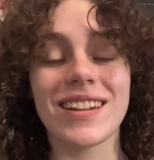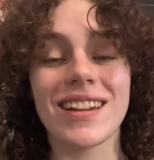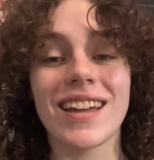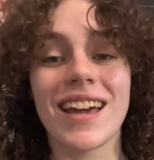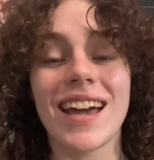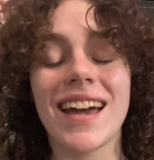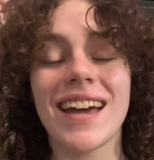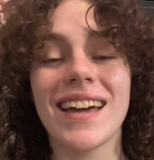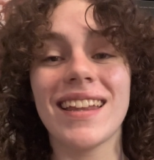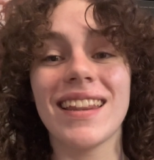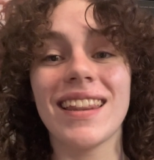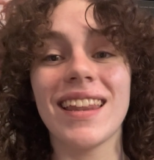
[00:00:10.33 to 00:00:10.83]

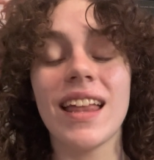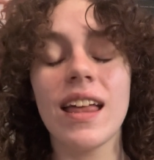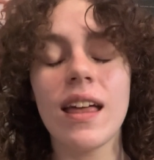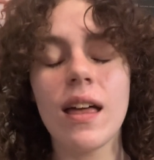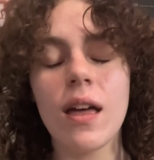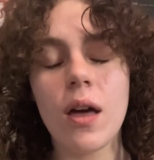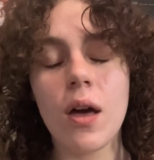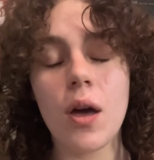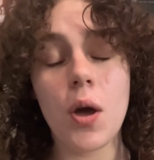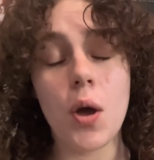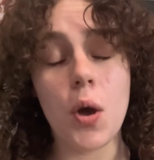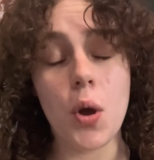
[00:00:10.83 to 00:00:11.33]
And
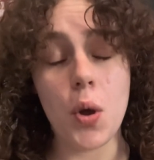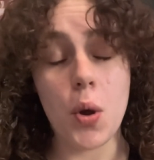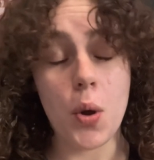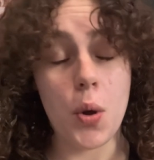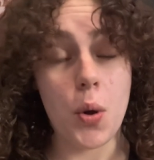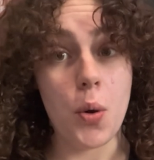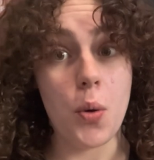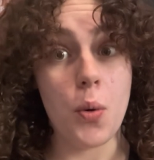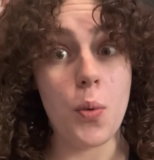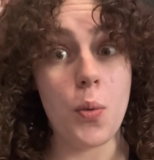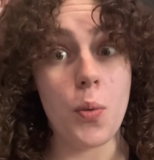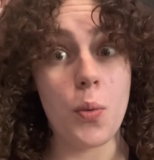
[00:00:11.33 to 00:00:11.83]

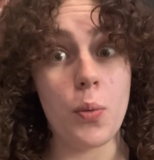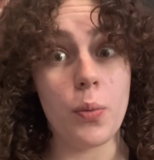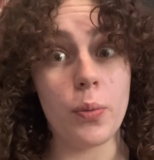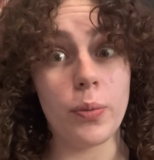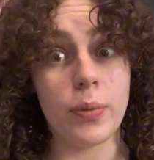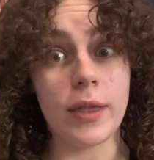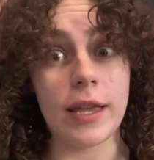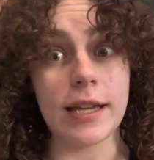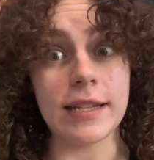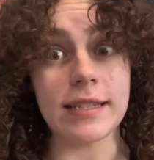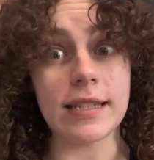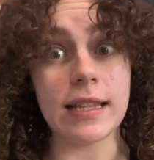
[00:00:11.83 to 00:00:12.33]

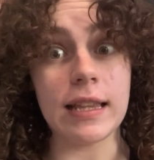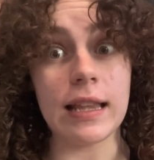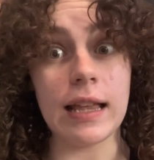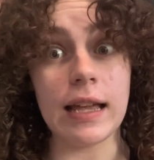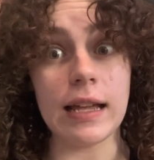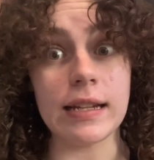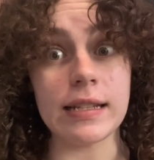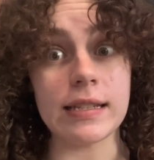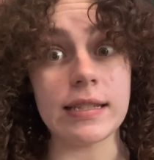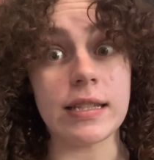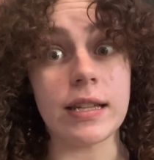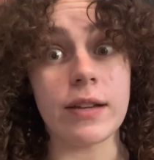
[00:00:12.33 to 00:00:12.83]
that's a
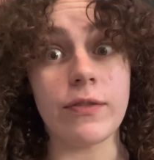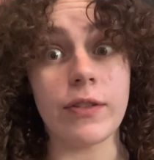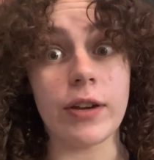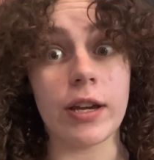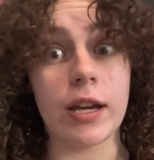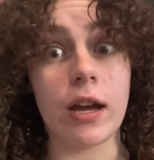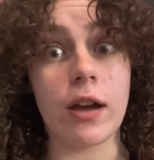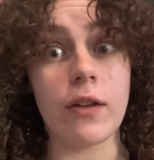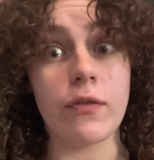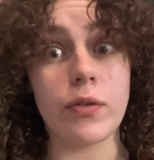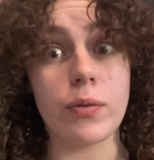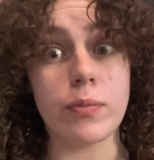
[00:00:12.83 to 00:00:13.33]
lot of stuff I
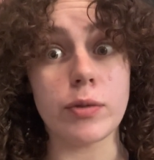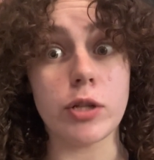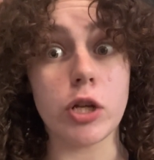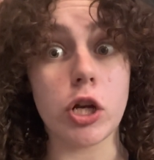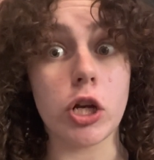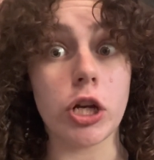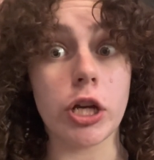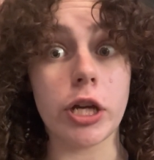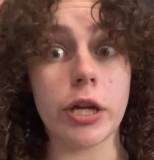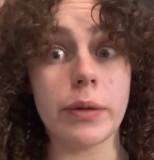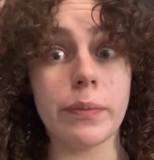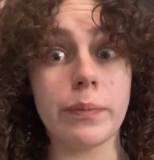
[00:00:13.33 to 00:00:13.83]
got from
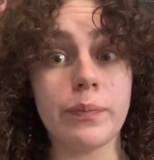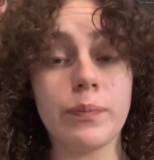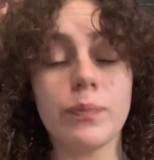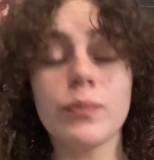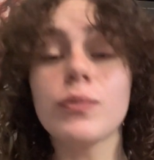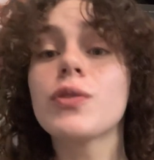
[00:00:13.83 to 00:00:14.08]
Target.